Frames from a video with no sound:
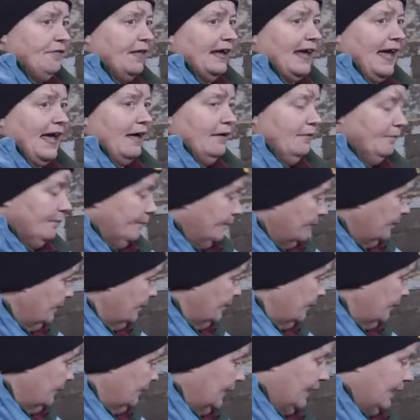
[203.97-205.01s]
they get,
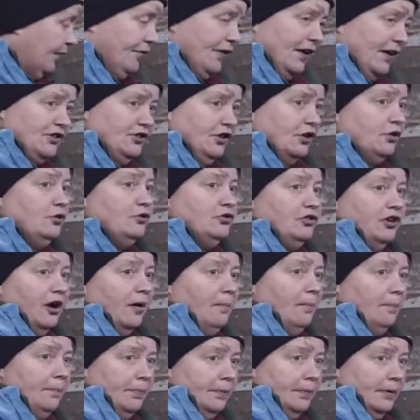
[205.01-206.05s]
if they do
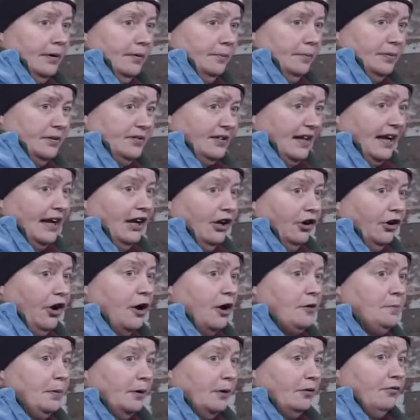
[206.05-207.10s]
jump, particularly on
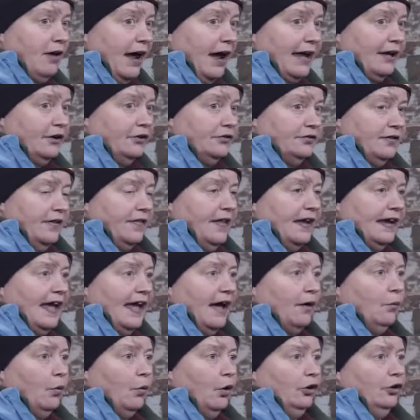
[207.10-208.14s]
open rails, and they
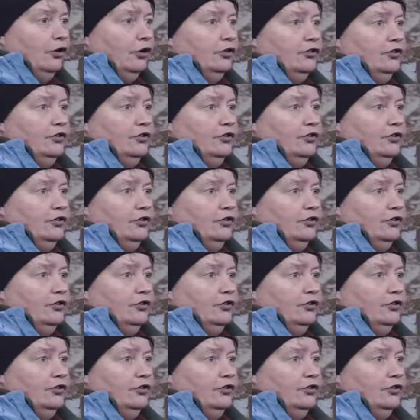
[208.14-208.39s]
get one or